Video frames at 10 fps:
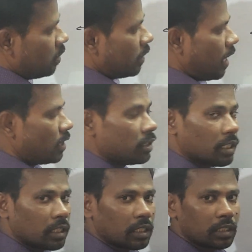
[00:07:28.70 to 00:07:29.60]

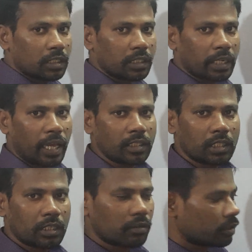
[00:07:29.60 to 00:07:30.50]
tangent.
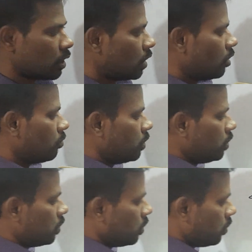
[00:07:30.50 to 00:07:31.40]
Tangent of a circle means